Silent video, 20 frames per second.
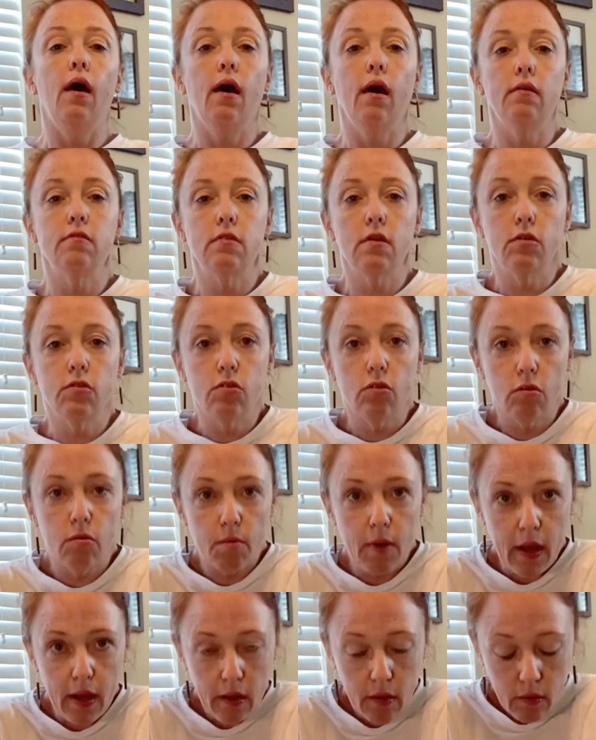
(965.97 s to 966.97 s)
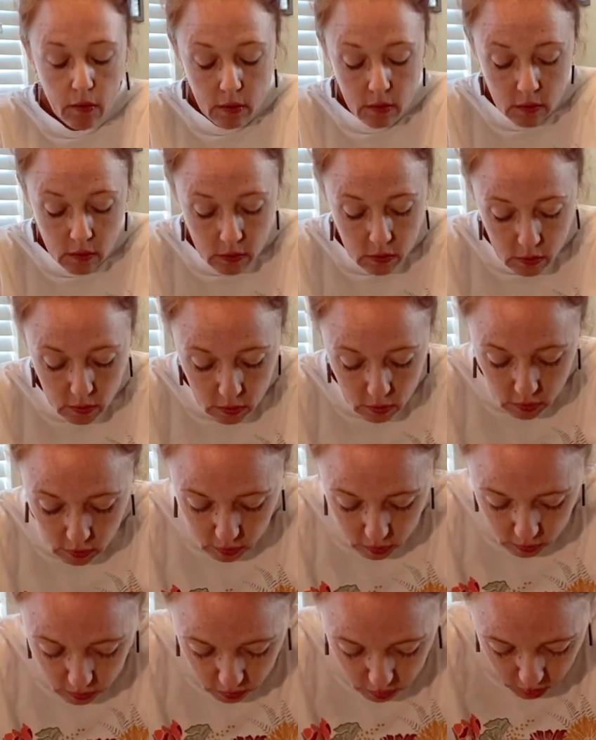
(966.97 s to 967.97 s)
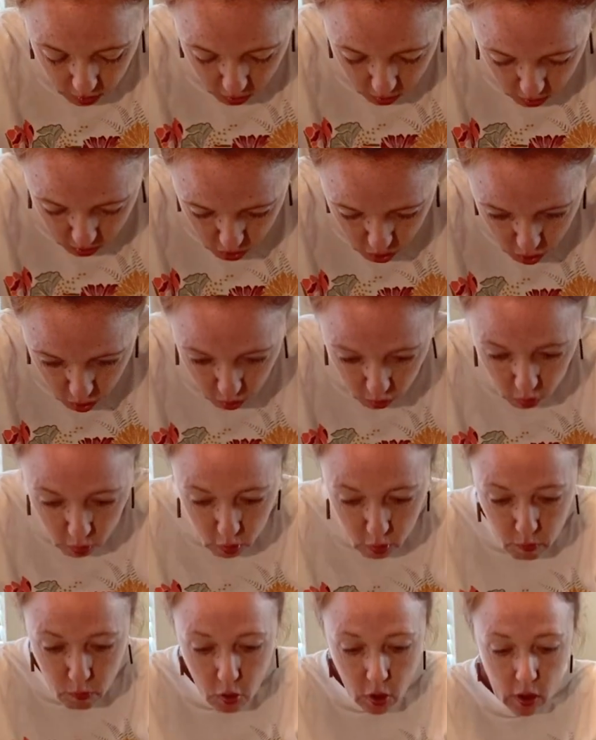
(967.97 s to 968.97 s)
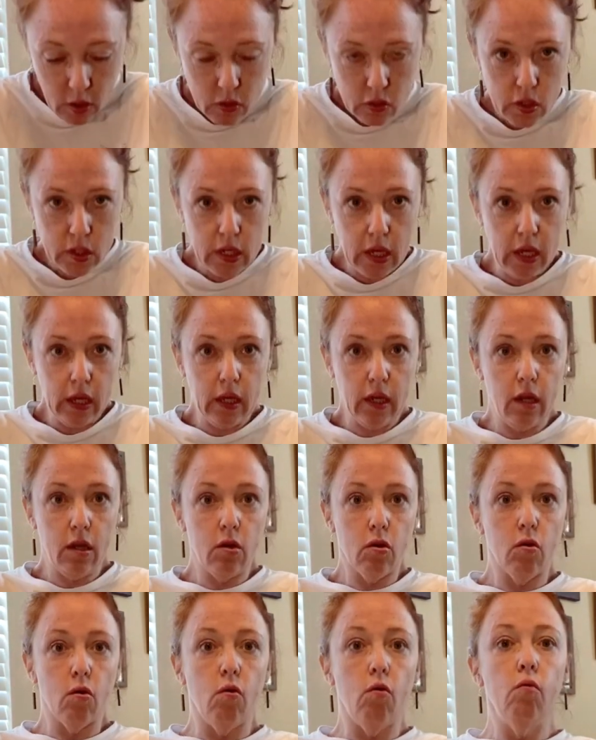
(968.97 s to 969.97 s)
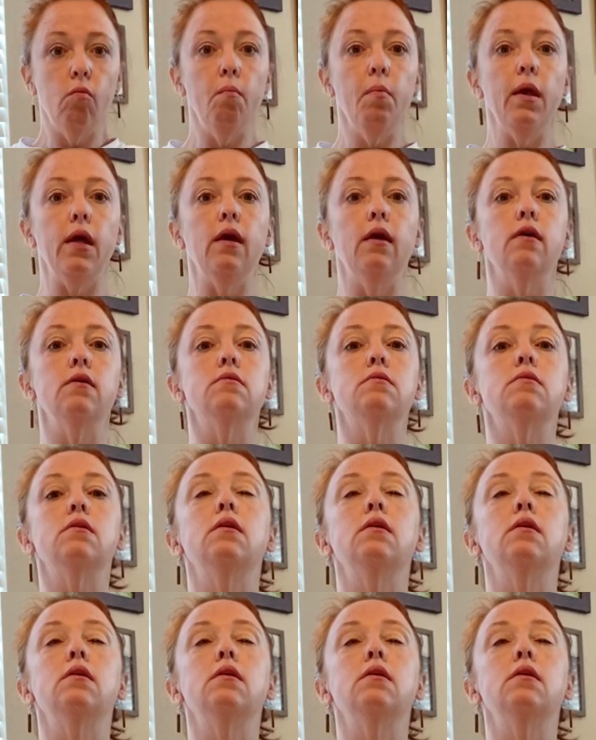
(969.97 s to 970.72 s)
Exhale to round. Good, 2 more, just take it at your own pace.